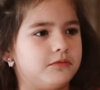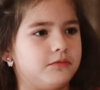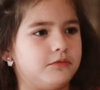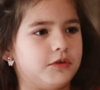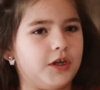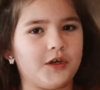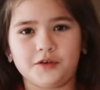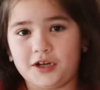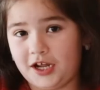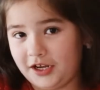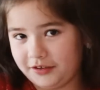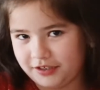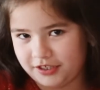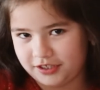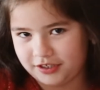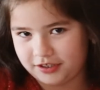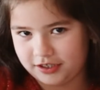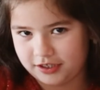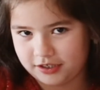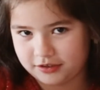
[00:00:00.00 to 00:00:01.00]
No, not
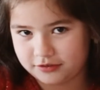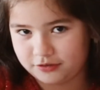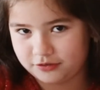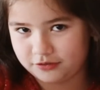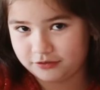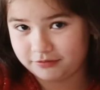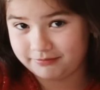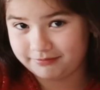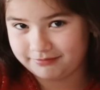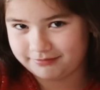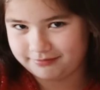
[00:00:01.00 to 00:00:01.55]
diagonal.